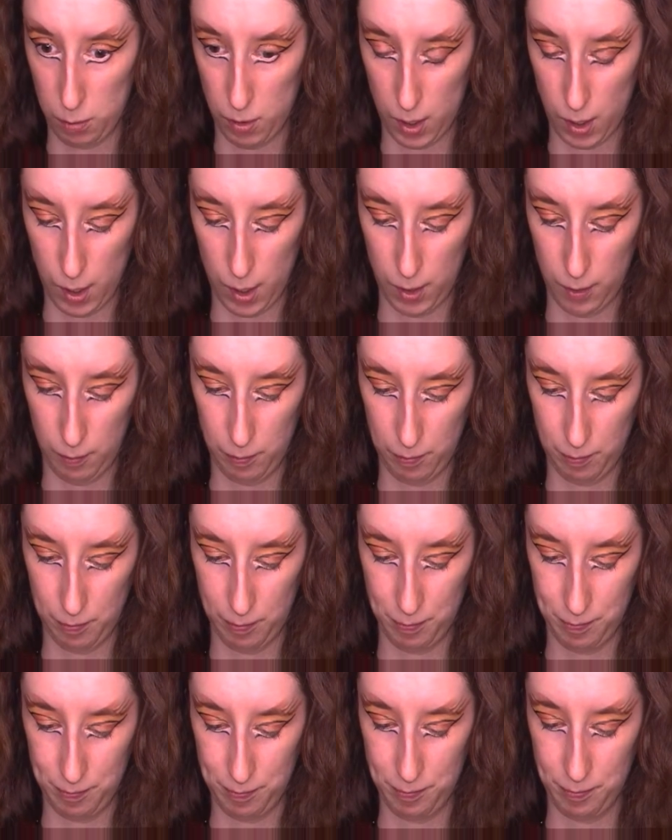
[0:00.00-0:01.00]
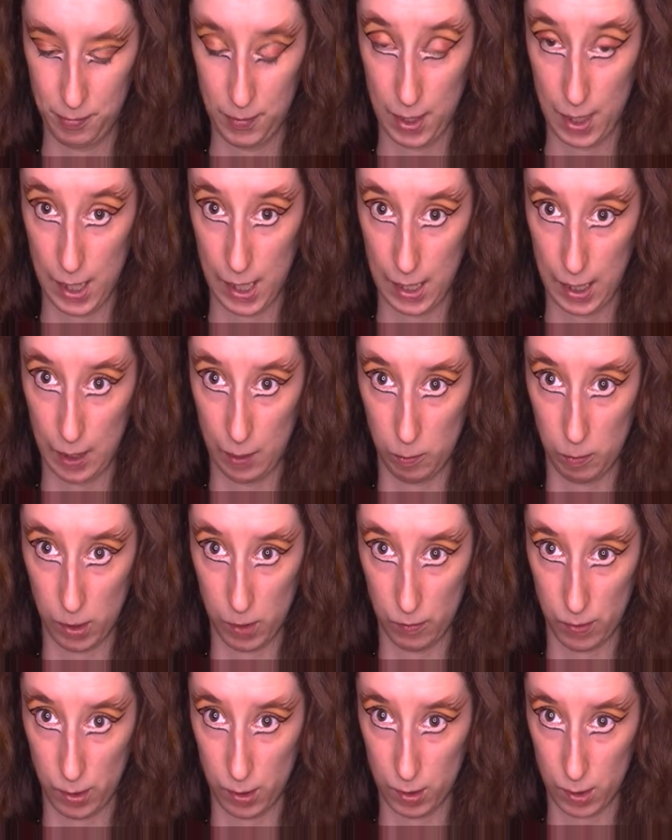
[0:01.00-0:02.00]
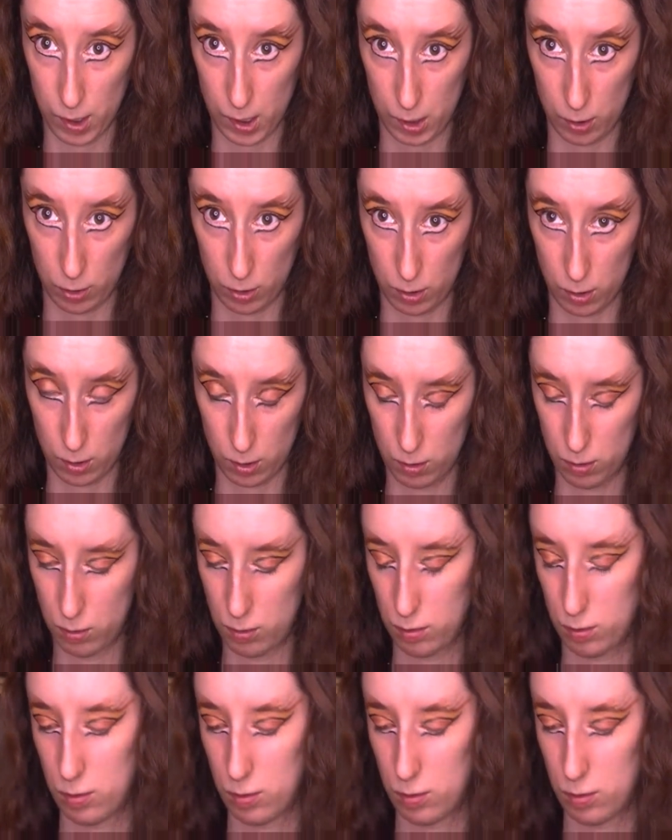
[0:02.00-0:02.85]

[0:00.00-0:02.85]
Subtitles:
but I can't wear false lashes